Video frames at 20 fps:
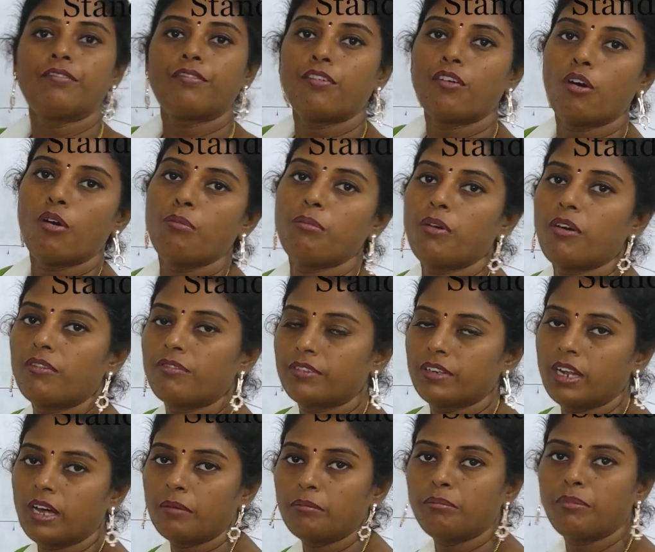form of
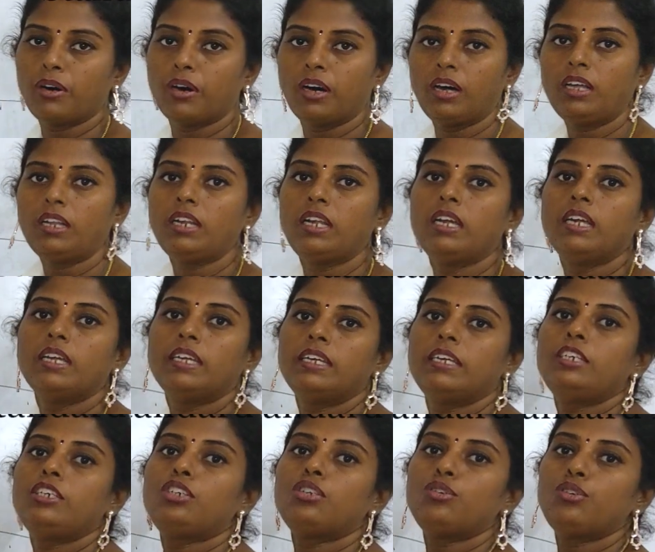number
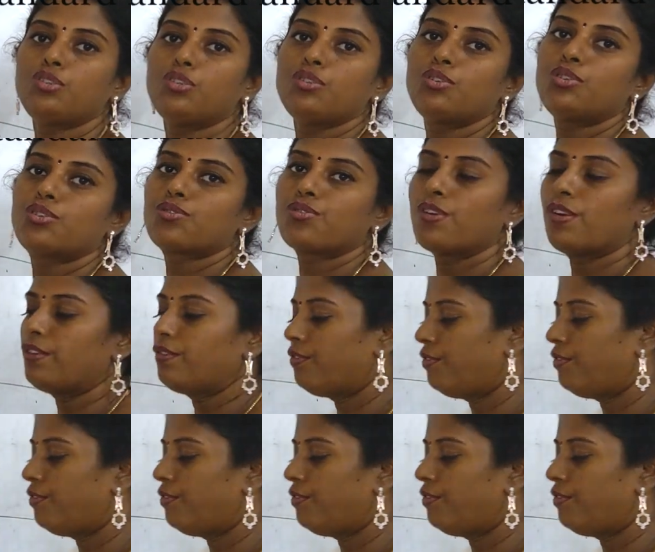into usual